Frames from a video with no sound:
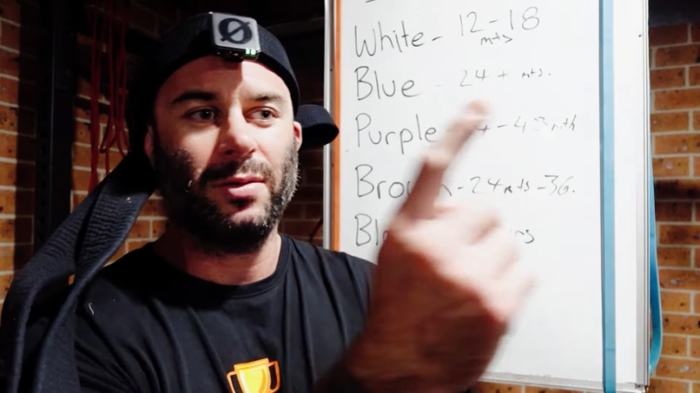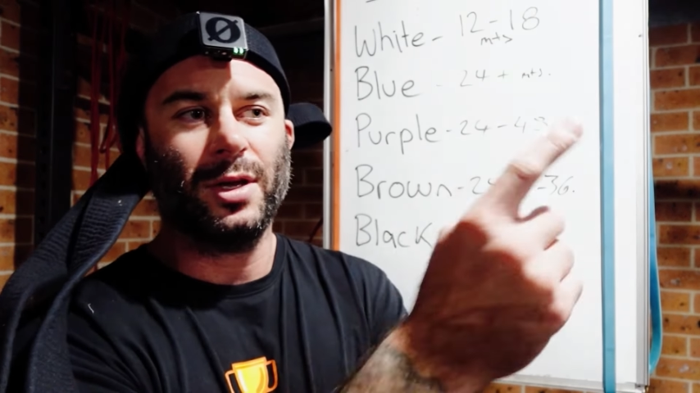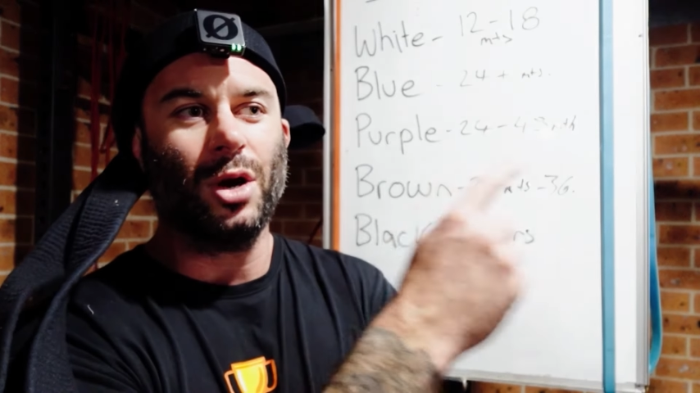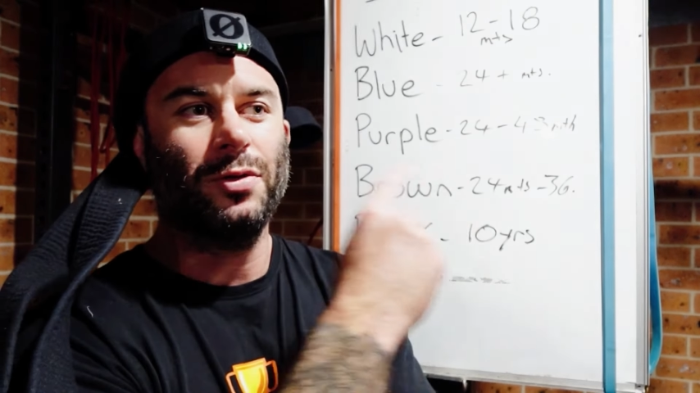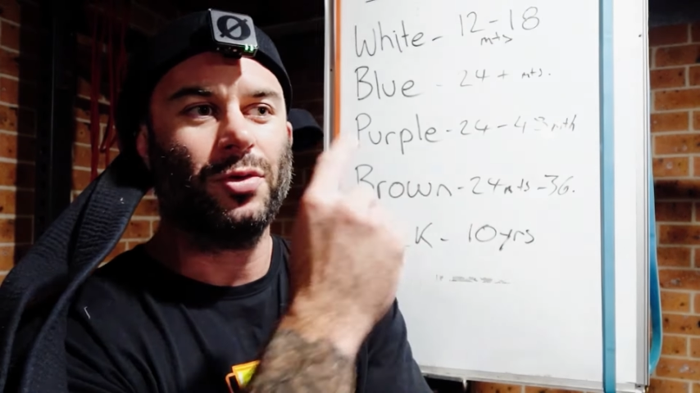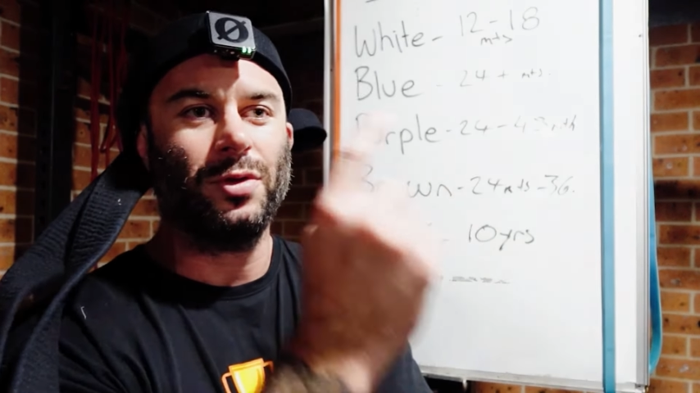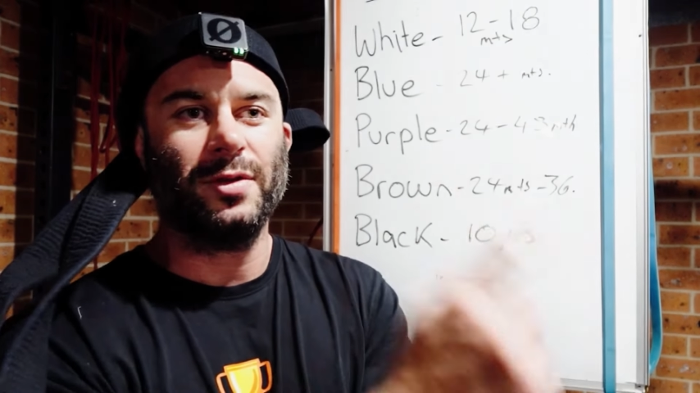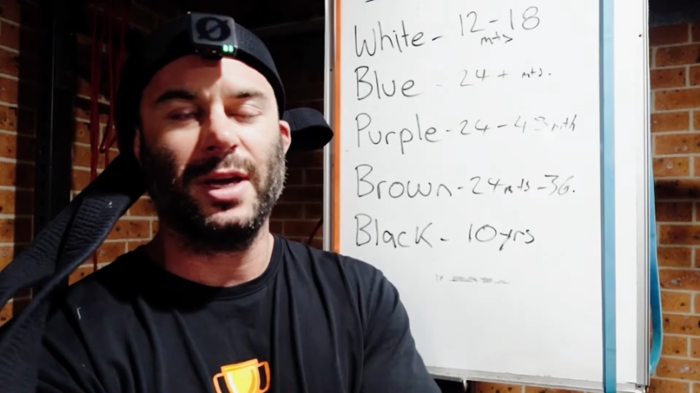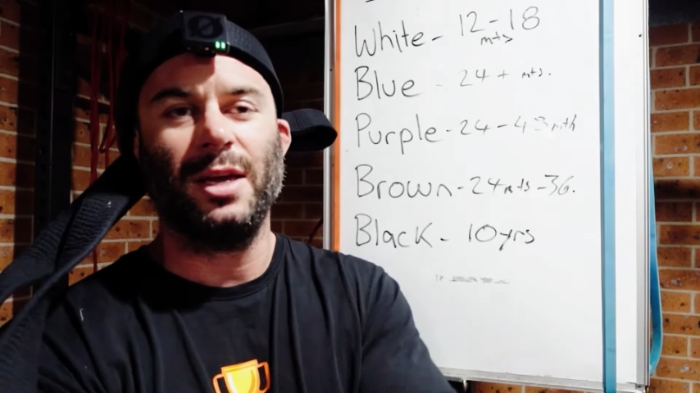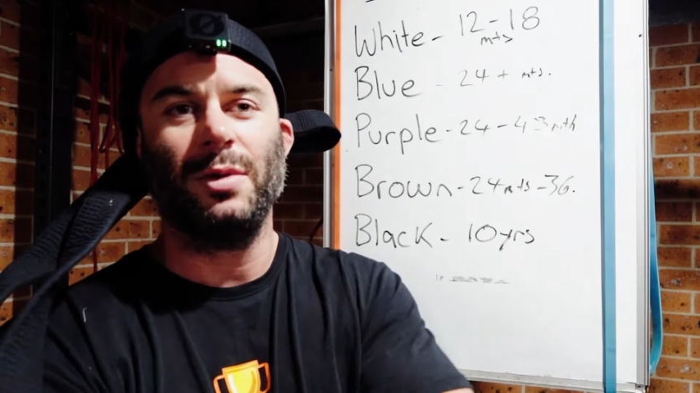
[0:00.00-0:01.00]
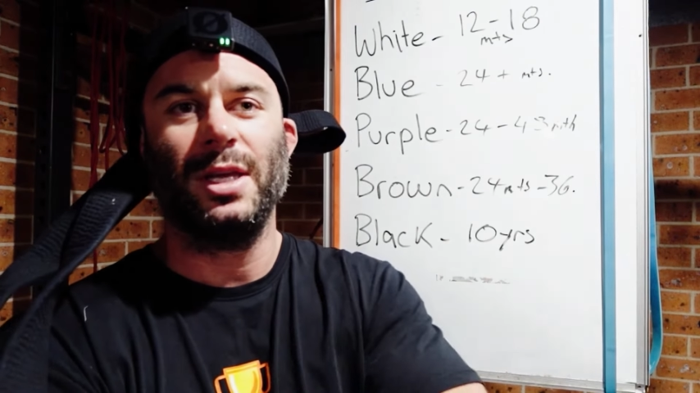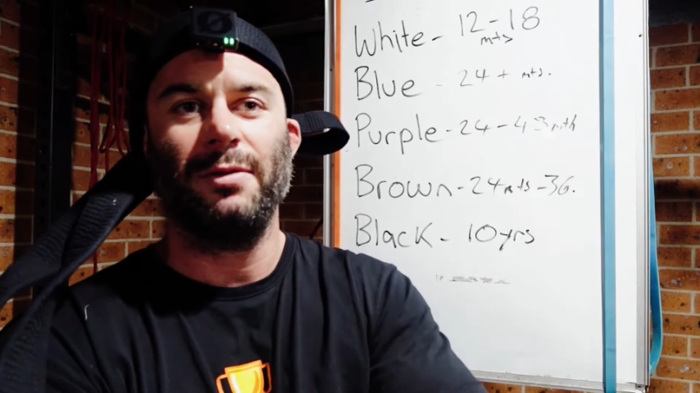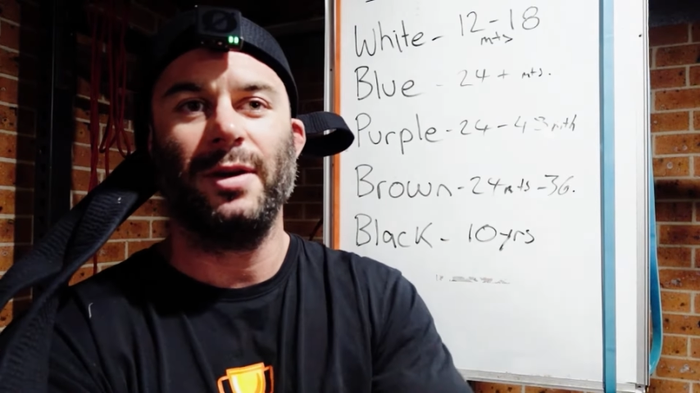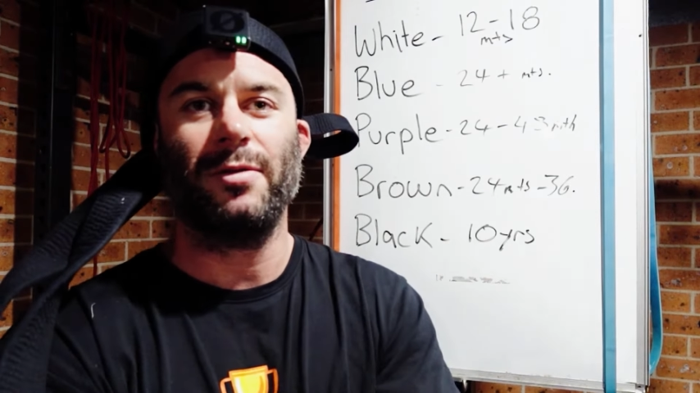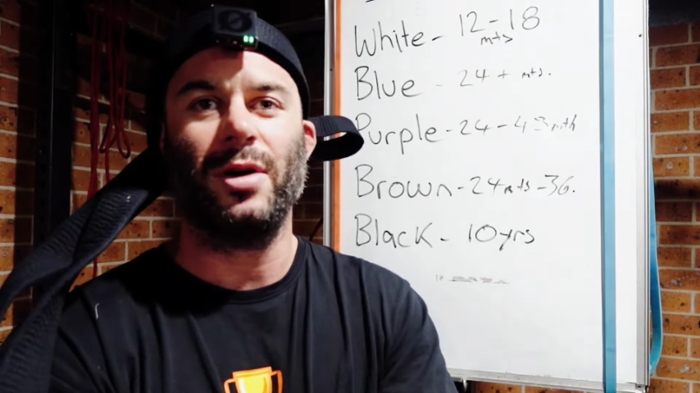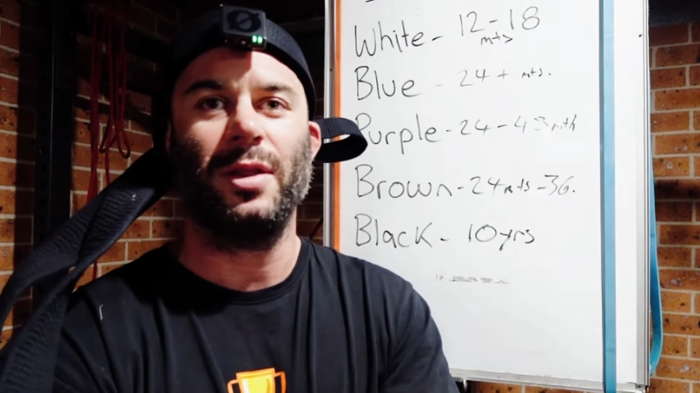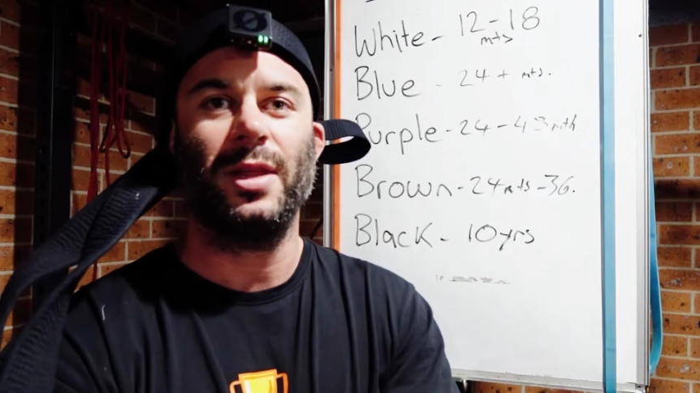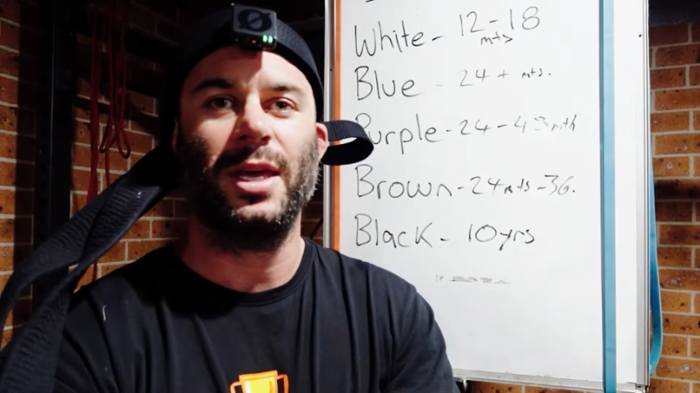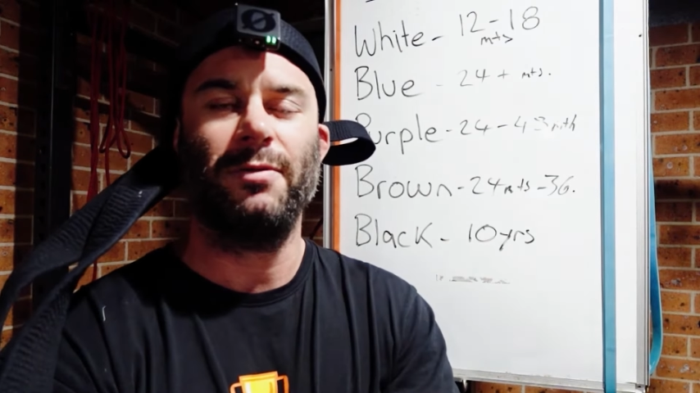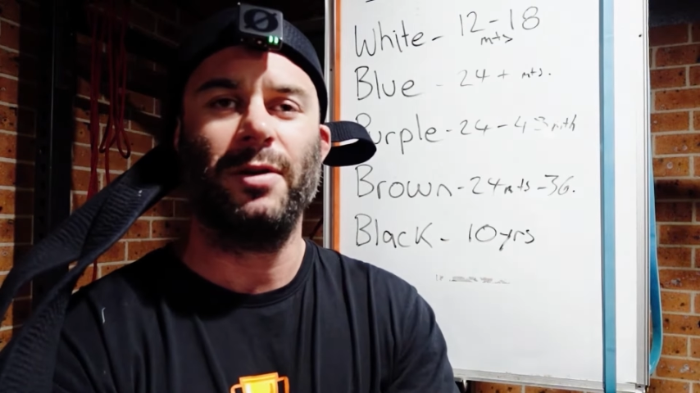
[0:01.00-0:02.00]
go through the team and give everyone
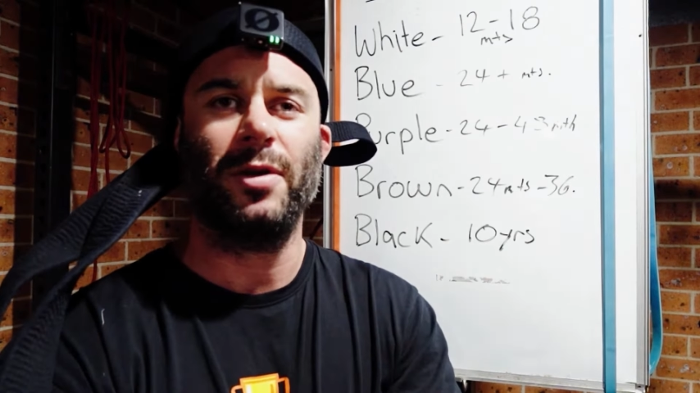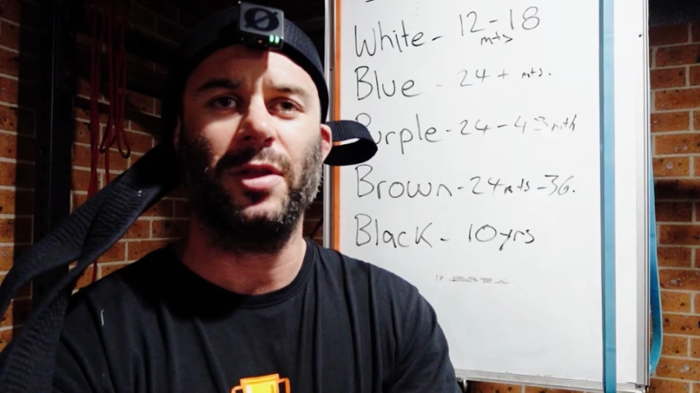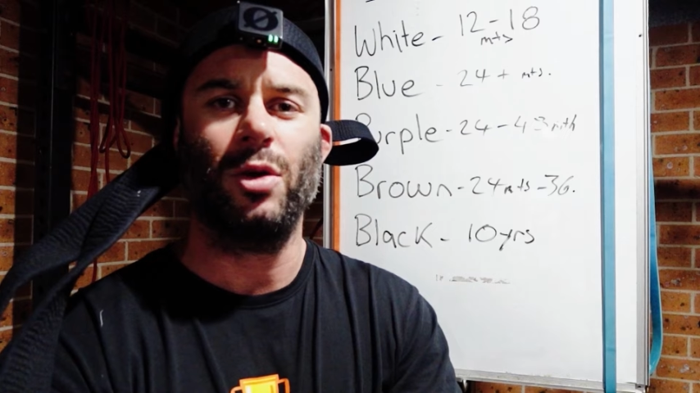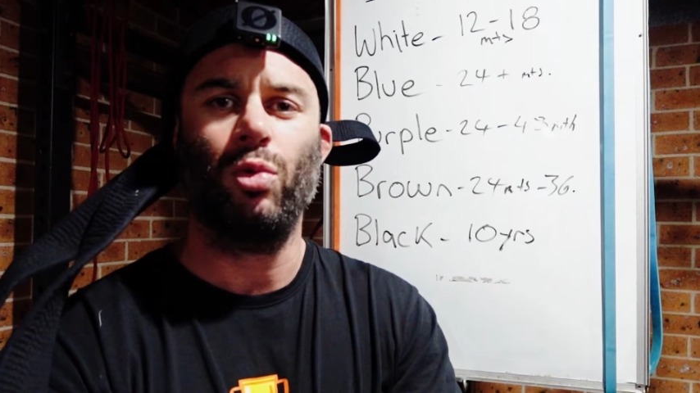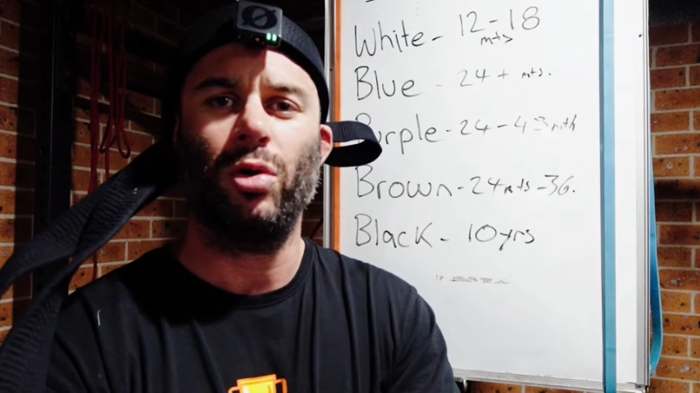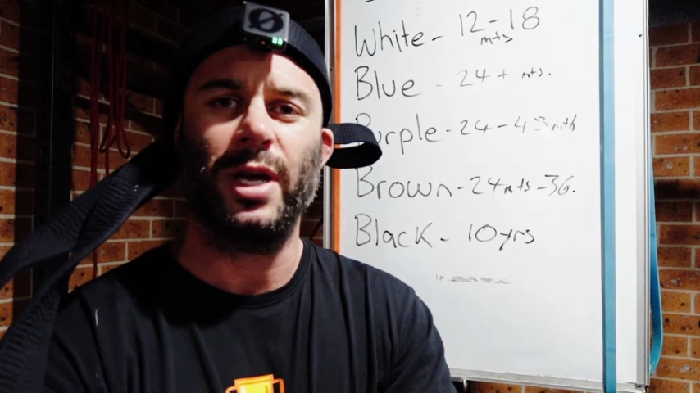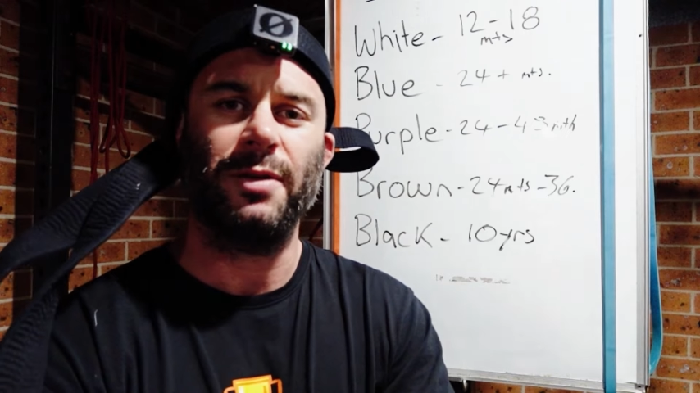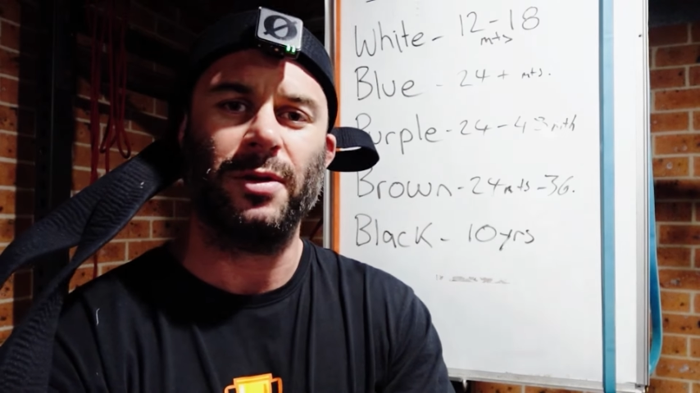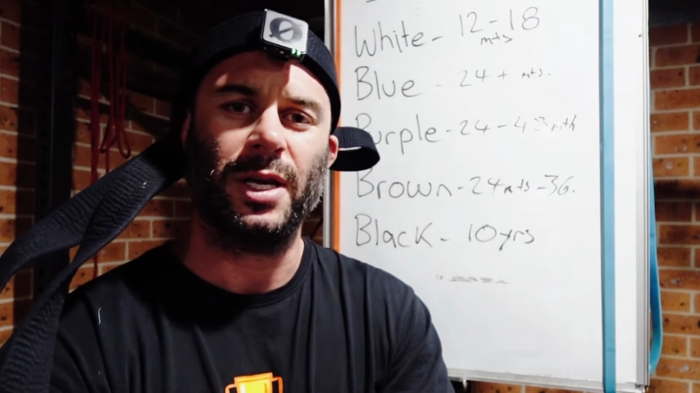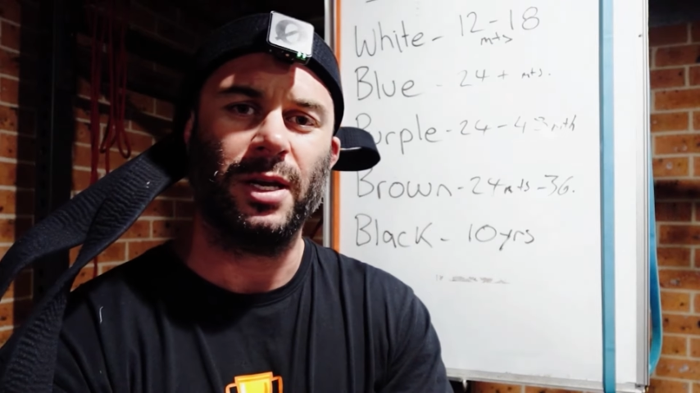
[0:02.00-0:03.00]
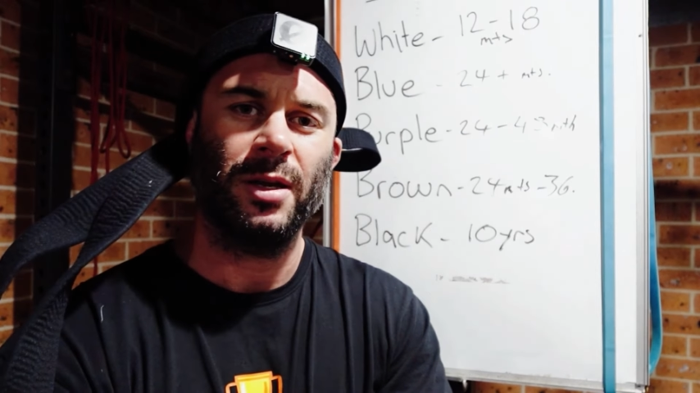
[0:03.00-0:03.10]
give everyone the award evenly.